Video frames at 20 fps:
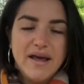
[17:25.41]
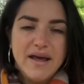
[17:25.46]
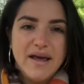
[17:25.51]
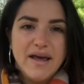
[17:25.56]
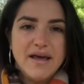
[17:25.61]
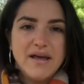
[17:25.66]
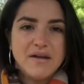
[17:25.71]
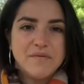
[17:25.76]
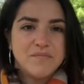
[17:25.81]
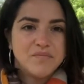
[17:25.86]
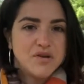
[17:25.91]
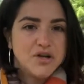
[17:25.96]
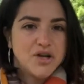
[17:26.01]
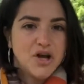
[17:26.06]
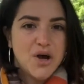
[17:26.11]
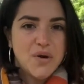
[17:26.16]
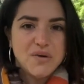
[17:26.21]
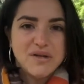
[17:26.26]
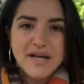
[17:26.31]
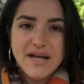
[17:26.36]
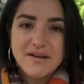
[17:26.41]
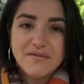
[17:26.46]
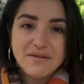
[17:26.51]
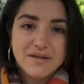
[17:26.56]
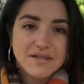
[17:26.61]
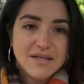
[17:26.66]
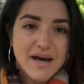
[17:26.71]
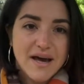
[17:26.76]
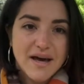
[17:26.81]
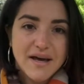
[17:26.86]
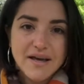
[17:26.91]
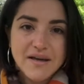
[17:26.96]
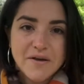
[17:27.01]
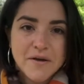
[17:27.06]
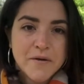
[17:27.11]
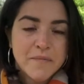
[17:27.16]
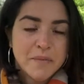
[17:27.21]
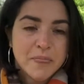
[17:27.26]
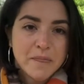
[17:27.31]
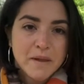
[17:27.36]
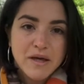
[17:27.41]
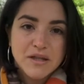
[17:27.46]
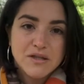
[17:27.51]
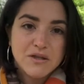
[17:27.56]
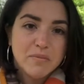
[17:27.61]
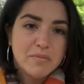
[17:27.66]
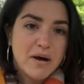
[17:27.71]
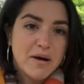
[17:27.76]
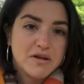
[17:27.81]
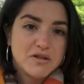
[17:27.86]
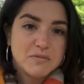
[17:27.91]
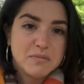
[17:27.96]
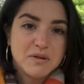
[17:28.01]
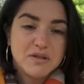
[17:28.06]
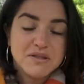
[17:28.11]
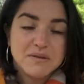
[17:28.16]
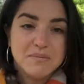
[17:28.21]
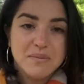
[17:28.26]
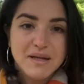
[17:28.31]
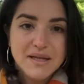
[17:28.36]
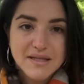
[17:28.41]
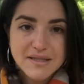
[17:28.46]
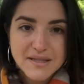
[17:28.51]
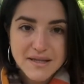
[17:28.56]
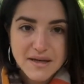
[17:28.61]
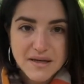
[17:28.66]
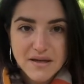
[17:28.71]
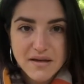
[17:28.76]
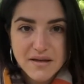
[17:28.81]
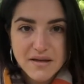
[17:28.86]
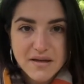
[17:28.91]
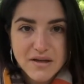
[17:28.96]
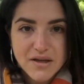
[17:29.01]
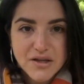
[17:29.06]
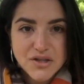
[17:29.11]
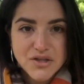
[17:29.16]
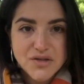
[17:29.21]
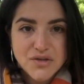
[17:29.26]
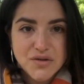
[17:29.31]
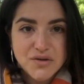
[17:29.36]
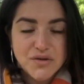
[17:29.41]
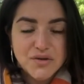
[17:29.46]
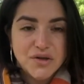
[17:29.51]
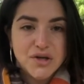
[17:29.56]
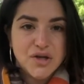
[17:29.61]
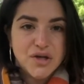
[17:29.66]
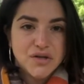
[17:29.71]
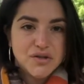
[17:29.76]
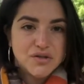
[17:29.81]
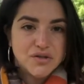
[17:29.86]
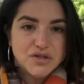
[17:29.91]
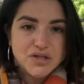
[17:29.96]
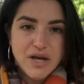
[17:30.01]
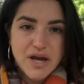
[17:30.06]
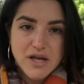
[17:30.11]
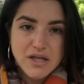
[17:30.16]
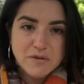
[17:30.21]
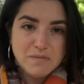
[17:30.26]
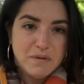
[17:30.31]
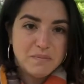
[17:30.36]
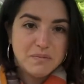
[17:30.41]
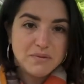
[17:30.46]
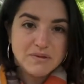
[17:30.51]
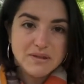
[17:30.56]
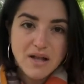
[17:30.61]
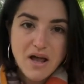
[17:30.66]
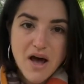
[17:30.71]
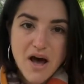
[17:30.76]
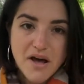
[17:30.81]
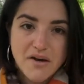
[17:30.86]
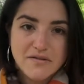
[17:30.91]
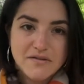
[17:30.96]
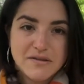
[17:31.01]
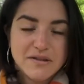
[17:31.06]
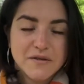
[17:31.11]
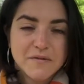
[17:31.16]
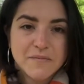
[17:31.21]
and at the end of the day, it's not my responsibility to change people's lives.